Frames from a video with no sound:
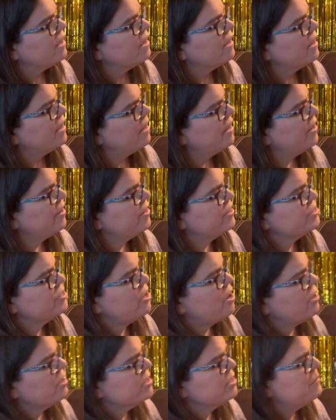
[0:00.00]
Here it
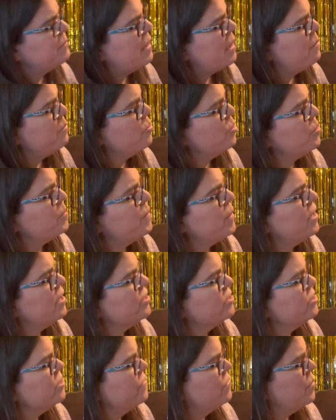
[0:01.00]
talks about more
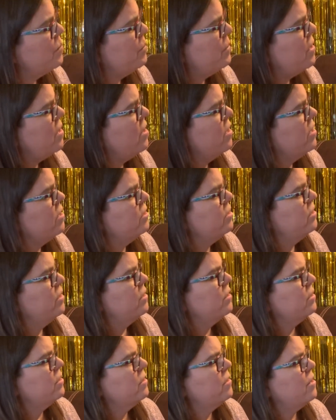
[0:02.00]
parts of the barn.
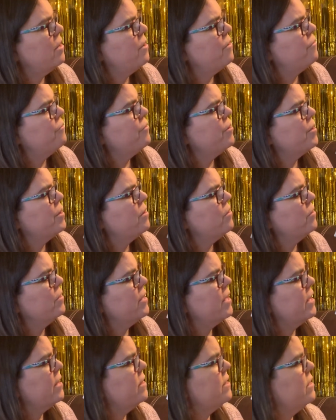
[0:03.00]
Now if we go
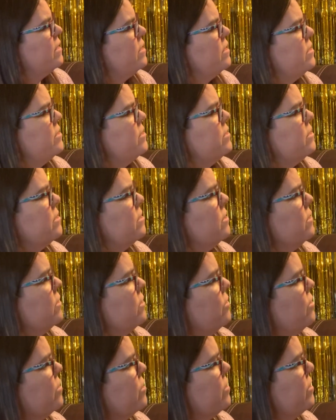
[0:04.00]
like this,
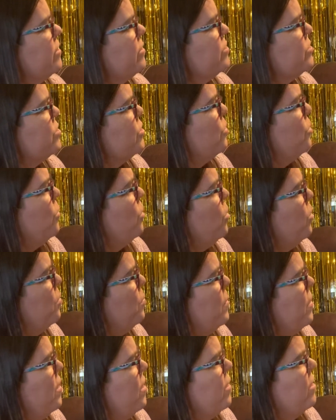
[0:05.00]
look, there's the whole
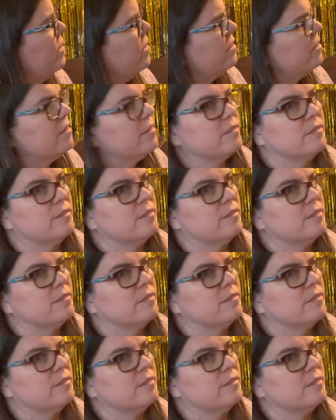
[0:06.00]
barn.